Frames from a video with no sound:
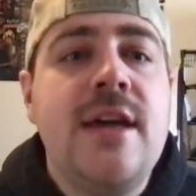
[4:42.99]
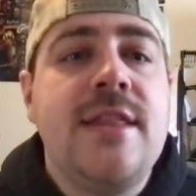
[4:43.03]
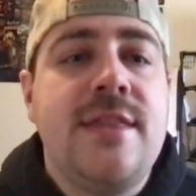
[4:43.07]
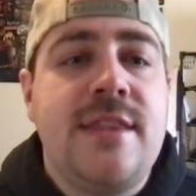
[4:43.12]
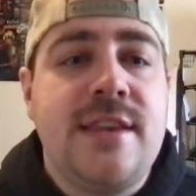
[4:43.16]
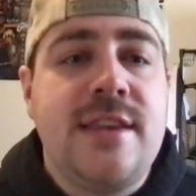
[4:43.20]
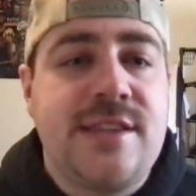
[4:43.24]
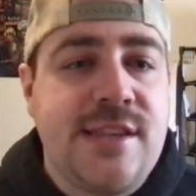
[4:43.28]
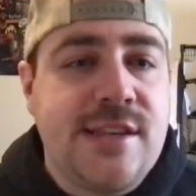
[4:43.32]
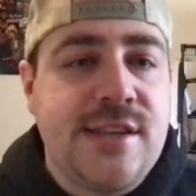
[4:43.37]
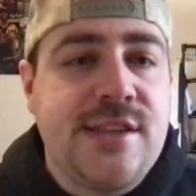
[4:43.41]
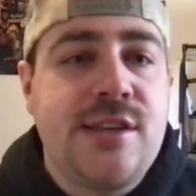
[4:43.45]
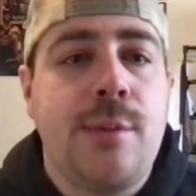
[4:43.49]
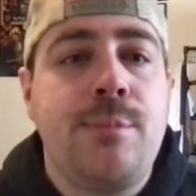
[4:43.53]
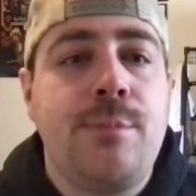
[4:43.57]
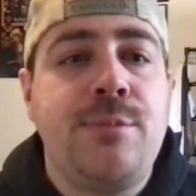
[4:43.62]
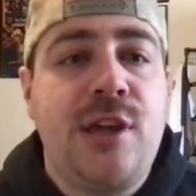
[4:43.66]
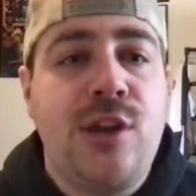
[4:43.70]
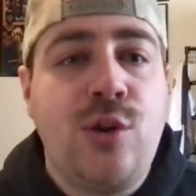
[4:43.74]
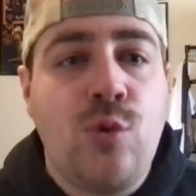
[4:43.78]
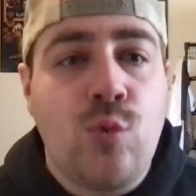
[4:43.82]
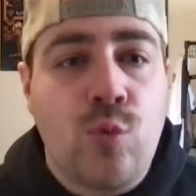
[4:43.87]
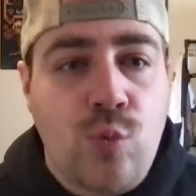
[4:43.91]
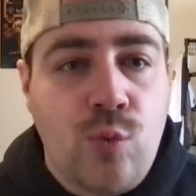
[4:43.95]
This is
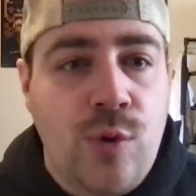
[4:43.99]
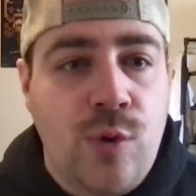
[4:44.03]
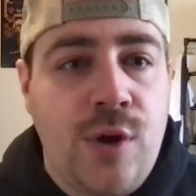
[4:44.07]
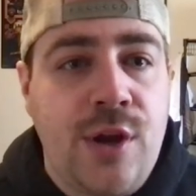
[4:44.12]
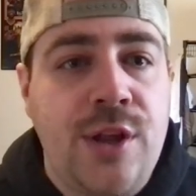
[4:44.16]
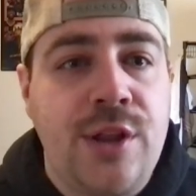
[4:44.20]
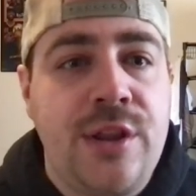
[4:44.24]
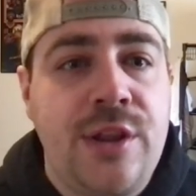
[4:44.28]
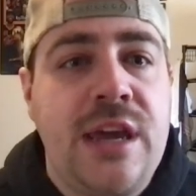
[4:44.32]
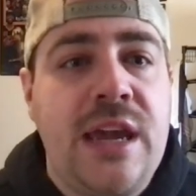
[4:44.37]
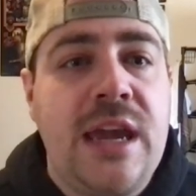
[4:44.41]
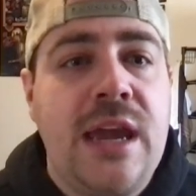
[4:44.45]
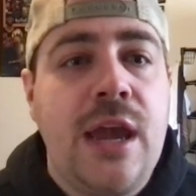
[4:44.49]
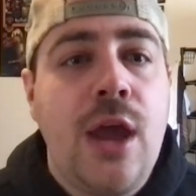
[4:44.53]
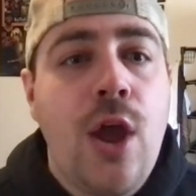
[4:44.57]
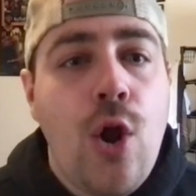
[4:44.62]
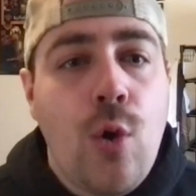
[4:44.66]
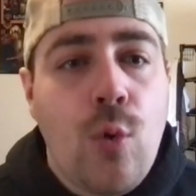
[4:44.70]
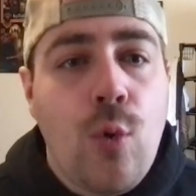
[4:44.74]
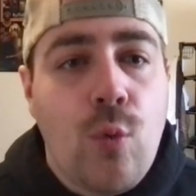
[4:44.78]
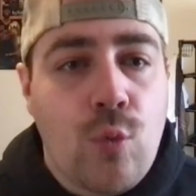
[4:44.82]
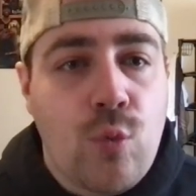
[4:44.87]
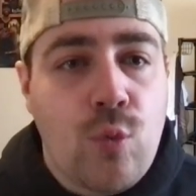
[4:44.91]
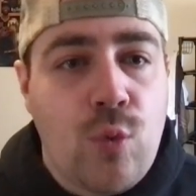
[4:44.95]
something really,
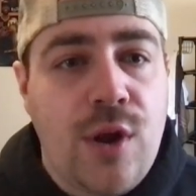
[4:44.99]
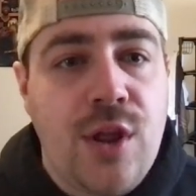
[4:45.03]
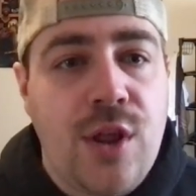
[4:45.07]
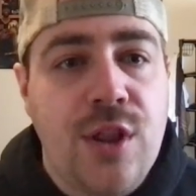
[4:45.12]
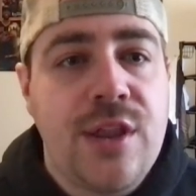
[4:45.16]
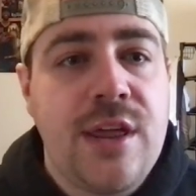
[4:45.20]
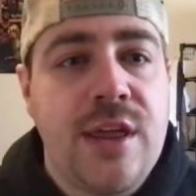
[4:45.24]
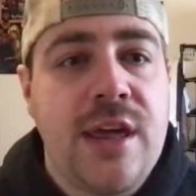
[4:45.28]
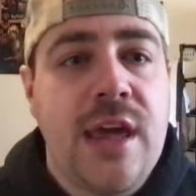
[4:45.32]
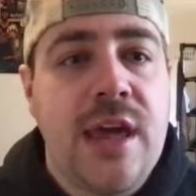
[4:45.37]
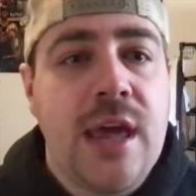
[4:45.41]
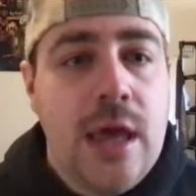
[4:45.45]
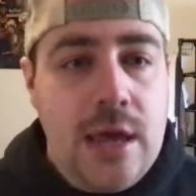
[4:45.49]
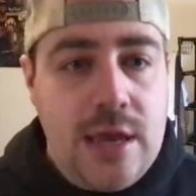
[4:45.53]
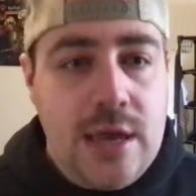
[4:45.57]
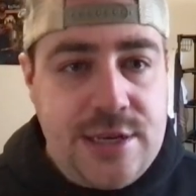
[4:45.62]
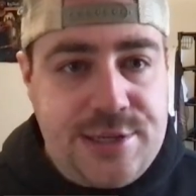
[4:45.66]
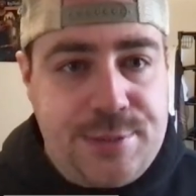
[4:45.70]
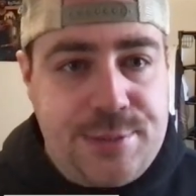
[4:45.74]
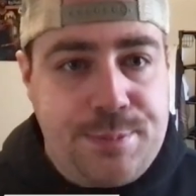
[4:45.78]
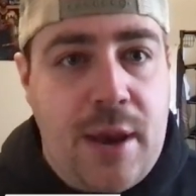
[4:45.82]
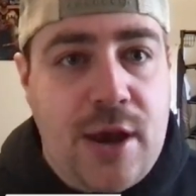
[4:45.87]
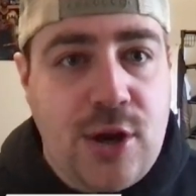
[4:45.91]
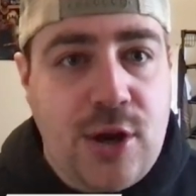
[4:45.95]
really
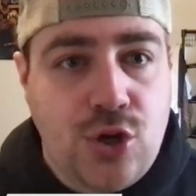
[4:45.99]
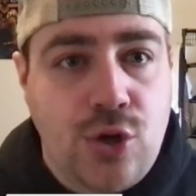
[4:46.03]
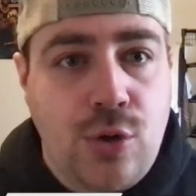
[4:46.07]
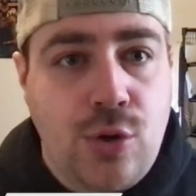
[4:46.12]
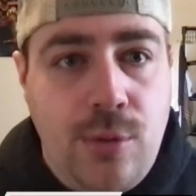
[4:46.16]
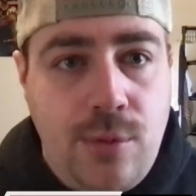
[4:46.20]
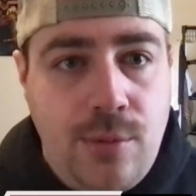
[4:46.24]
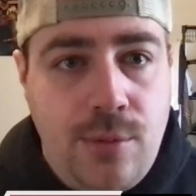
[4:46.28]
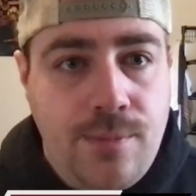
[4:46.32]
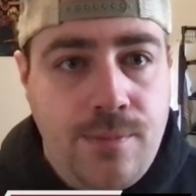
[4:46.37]
special.